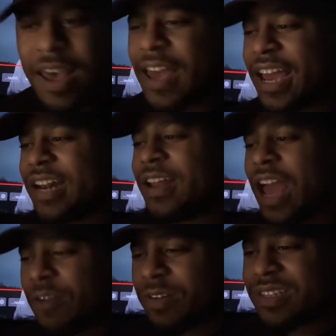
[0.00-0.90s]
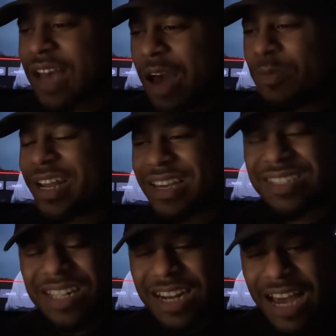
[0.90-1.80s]
And every time when it gets
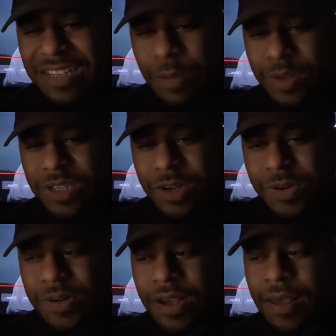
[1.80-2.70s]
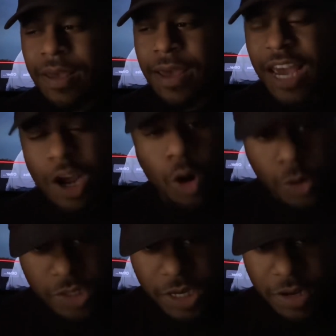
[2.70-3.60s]
to the last episode, it
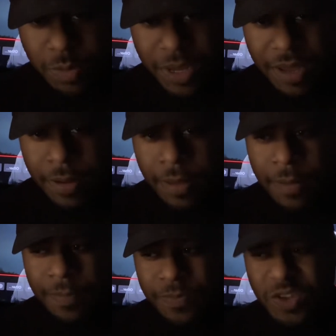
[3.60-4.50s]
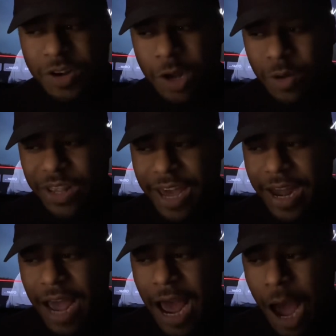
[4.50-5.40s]
hurts a little bit to know that
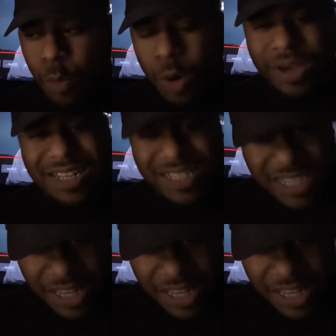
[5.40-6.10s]
I won't get to see